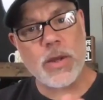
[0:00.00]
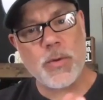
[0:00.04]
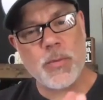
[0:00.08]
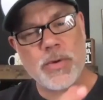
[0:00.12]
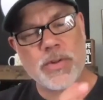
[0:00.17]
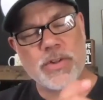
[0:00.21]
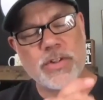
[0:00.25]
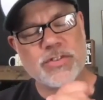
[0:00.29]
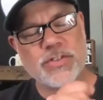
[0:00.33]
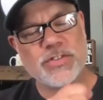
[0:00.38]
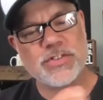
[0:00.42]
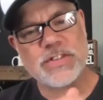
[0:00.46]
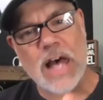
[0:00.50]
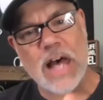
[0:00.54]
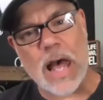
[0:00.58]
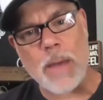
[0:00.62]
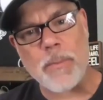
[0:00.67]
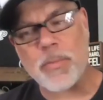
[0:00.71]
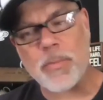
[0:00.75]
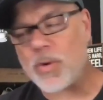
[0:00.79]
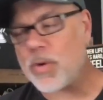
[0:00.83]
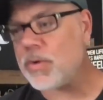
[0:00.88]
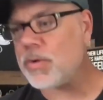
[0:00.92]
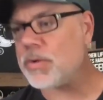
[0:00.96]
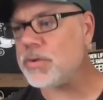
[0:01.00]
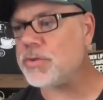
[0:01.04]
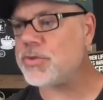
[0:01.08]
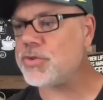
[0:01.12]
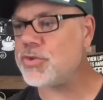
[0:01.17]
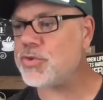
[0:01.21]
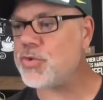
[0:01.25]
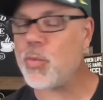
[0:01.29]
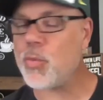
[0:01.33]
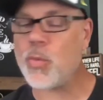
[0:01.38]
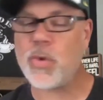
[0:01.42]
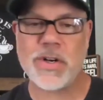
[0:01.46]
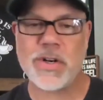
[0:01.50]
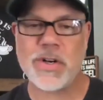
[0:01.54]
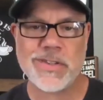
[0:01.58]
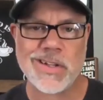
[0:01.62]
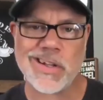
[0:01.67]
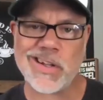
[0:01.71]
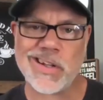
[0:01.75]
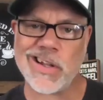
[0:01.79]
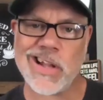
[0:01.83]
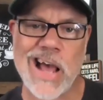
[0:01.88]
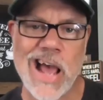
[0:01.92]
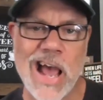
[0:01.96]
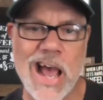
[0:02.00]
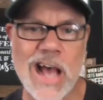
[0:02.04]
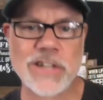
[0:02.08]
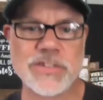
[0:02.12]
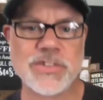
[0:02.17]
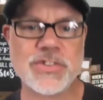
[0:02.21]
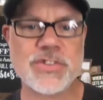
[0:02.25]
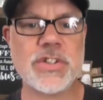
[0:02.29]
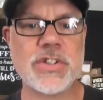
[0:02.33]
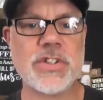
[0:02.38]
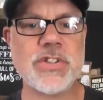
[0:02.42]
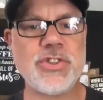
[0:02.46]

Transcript: with Disciples. We're in the last